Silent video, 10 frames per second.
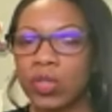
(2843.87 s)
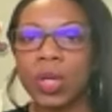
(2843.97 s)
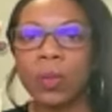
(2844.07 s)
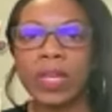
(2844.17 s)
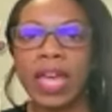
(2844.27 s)

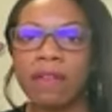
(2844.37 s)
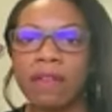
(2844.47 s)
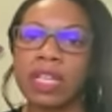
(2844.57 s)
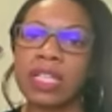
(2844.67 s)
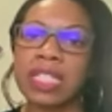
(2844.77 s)
So we have
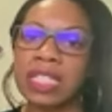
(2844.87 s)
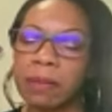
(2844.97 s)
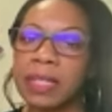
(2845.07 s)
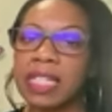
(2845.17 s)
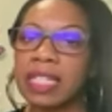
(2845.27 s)
an, a
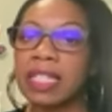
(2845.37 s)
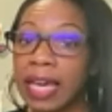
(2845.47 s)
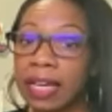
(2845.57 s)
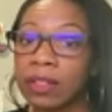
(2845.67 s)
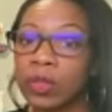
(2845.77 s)
CBD
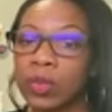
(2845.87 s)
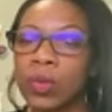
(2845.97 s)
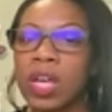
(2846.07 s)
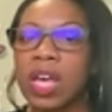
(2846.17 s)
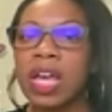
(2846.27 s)

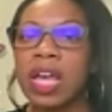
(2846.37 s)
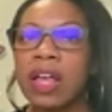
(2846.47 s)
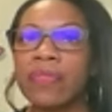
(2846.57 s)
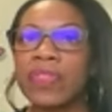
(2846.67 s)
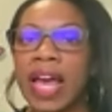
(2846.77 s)
candle
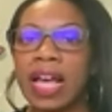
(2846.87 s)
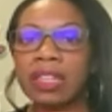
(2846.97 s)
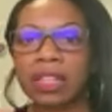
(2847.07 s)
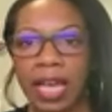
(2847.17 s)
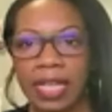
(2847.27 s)
that
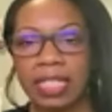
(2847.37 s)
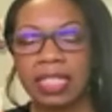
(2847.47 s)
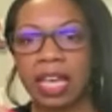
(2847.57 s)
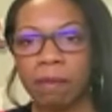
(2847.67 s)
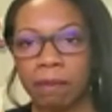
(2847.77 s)

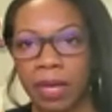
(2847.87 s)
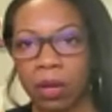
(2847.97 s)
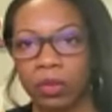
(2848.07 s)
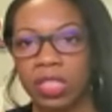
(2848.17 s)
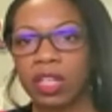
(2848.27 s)
lights and
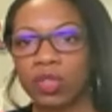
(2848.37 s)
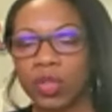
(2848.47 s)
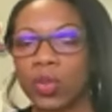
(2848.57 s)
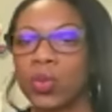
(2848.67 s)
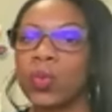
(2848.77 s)
melts
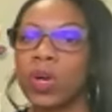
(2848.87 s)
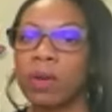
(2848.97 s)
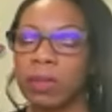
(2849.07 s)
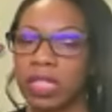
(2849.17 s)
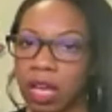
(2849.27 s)
into a
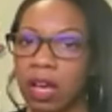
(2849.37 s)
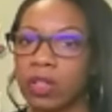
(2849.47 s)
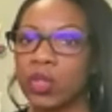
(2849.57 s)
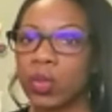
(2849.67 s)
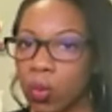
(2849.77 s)

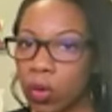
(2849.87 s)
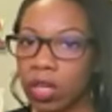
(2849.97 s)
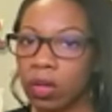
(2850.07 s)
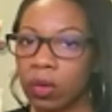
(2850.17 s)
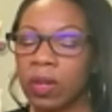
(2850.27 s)
massage
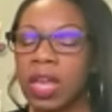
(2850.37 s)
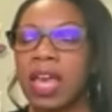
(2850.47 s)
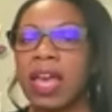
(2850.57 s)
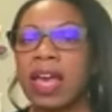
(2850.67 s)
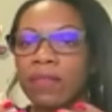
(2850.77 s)
oil.
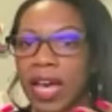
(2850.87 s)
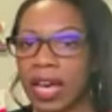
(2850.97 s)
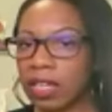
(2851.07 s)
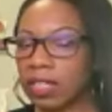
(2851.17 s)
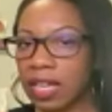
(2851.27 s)
And
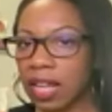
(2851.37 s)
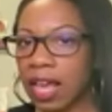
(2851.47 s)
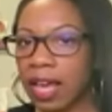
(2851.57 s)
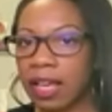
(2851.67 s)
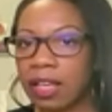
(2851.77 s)
that again
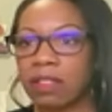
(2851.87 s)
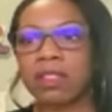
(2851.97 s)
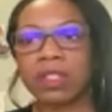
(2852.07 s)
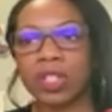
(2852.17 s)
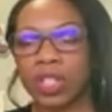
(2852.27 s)

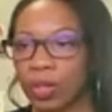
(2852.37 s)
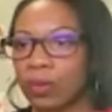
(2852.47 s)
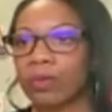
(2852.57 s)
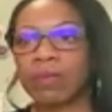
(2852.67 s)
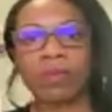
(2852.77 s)
has, you
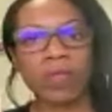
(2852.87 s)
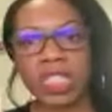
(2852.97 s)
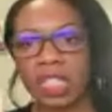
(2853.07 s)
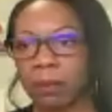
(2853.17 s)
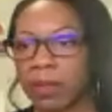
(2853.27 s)
know,
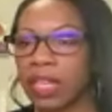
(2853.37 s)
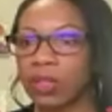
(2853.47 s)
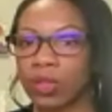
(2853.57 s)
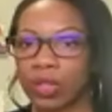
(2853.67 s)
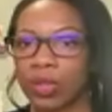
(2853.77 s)
something that
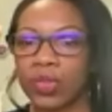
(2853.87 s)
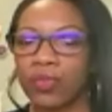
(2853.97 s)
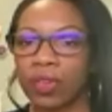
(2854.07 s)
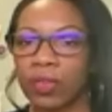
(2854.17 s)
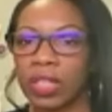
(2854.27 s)
you can use
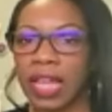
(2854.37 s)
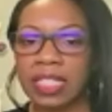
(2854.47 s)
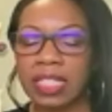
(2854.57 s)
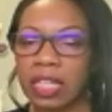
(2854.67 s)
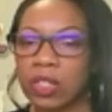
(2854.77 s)
for
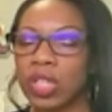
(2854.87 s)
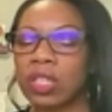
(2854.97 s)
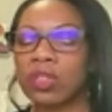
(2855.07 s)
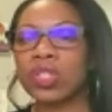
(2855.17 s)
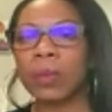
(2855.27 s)

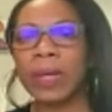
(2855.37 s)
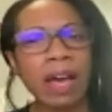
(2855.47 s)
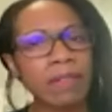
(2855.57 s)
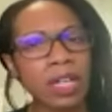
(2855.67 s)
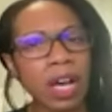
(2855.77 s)
relaxation. So we
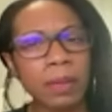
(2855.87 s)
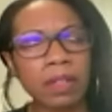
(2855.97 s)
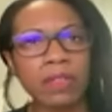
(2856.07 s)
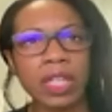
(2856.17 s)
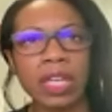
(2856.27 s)
have a couple
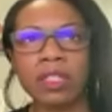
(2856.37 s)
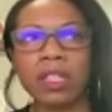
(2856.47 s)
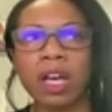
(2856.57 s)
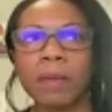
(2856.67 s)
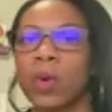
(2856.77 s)
of things.
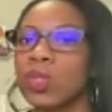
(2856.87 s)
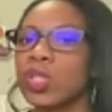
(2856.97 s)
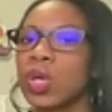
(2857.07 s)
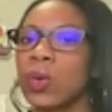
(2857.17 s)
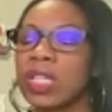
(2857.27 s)
Um,
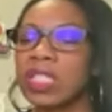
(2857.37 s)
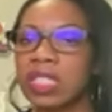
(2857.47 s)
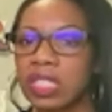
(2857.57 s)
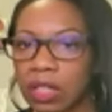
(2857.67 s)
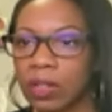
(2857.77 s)
also a
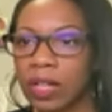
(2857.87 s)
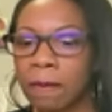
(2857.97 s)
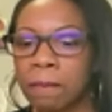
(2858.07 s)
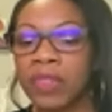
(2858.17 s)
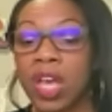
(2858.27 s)

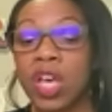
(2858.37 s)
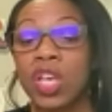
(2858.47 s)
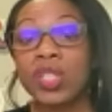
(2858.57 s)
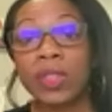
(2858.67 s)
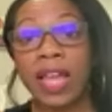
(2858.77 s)
serum.
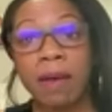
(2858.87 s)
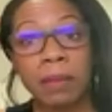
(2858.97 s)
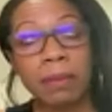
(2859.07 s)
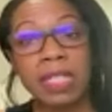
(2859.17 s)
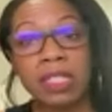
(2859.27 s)
So that
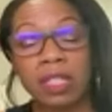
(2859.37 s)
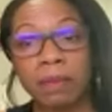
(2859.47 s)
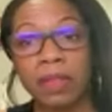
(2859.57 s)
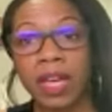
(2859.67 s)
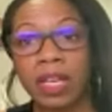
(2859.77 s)
may be
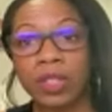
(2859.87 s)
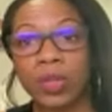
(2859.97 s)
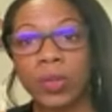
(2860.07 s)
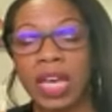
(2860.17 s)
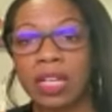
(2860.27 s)
something that
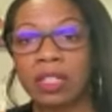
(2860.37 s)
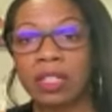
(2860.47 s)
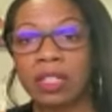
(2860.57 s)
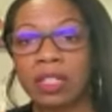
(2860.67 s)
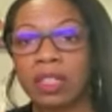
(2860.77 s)
you
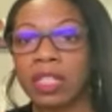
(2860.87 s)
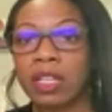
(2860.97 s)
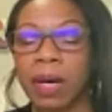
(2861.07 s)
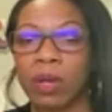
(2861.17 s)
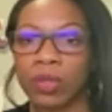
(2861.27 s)
can
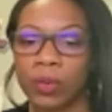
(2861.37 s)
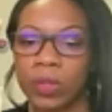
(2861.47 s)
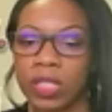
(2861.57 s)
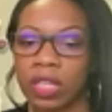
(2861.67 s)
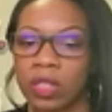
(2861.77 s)
think about
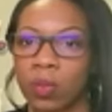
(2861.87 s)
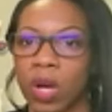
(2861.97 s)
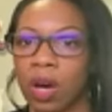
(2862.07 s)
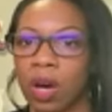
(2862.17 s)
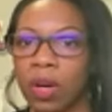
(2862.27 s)
using as
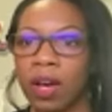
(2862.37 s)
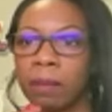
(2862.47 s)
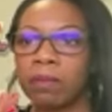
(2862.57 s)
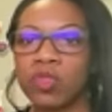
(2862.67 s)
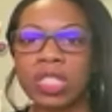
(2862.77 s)
well.
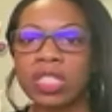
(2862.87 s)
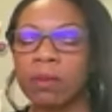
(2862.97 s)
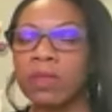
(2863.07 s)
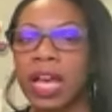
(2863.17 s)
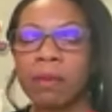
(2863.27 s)
Um, just some
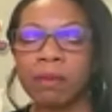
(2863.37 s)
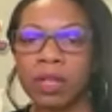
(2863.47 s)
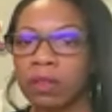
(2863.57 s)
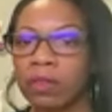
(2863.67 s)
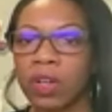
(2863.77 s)
type
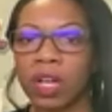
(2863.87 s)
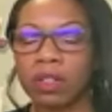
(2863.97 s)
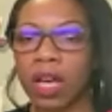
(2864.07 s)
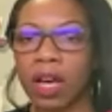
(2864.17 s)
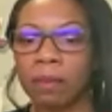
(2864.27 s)
of
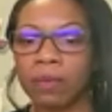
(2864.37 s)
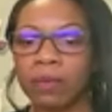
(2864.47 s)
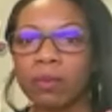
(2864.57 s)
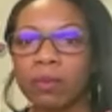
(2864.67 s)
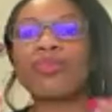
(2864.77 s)
um,
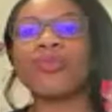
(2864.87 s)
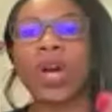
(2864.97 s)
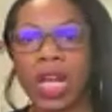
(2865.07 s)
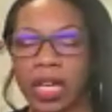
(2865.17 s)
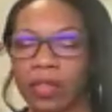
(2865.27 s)

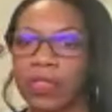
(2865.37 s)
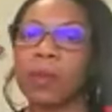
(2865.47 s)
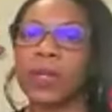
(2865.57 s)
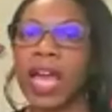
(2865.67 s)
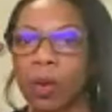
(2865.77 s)
product that
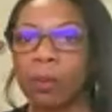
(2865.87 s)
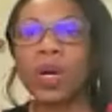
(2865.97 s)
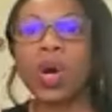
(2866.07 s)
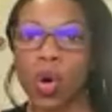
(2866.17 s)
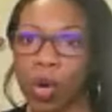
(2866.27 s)
would help
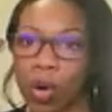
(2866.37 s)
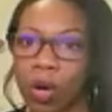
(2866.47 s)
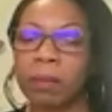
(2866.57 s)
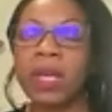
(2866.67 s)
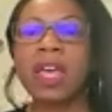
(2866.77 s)

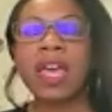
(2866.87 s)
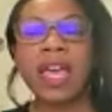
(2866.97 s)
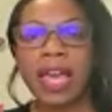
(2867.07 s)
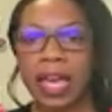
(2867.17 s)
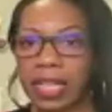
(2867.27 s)
calm
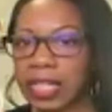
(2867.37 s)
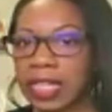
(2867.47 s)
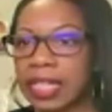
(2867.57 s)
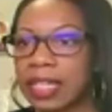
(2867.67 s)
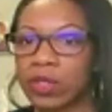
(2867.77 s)
and
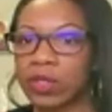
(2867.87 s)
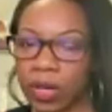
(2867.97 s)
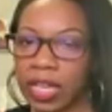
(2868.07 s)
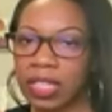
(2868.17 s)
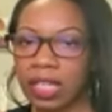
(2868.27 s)
ease
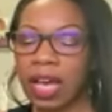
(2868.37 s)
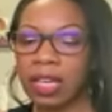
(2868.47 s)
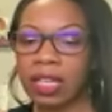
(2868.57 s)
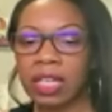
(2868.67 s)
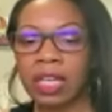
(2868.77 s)
your
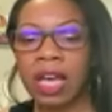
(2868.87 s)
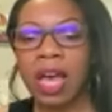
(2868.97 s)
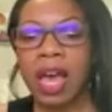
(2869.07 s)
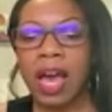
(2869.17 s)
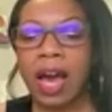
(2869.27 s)
anxiety.
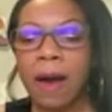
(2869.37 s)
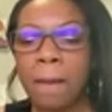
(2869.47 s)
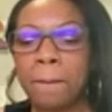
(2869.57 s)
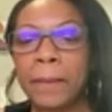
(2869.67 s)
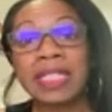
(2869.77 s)

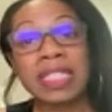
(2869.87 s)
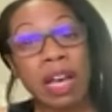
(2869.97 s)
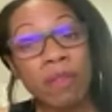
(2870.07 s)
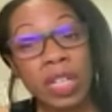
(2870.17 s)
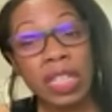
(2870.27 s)
Um, but
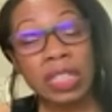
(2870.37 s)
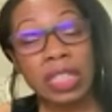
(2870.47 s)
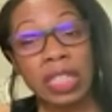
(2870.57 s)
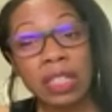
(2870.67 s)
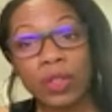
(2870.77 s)

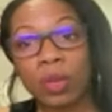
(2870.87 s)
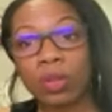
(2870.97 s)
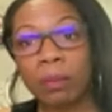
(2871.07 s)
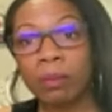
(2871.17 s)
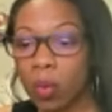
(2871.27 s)
definitely, you know,
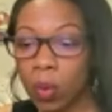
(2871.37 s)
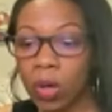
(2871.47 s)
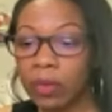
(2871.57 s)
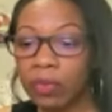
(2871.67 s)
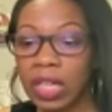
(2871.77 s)
the
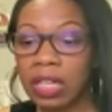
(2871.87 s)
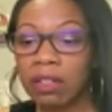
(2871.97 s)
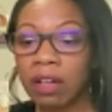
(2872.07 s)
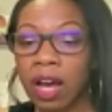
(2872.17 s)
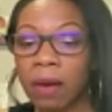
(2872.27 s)
porn
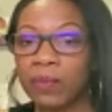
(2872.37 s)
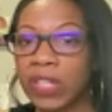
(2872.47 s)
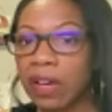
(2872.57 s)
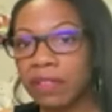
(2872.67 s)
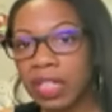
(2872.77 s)
thing, um,
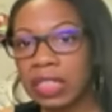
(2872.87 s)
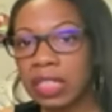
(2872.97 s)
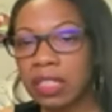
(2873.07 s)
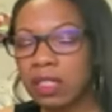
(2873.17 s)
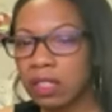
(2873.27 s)
definitely
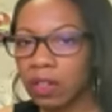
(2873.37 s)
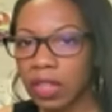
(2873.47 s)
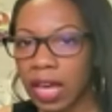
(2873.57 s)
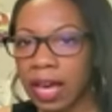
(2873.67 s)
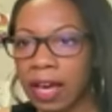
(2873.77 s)
consider
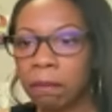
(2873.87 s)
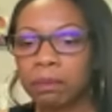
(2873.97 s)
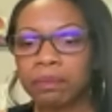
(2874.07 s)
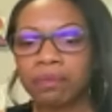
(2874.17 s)
that.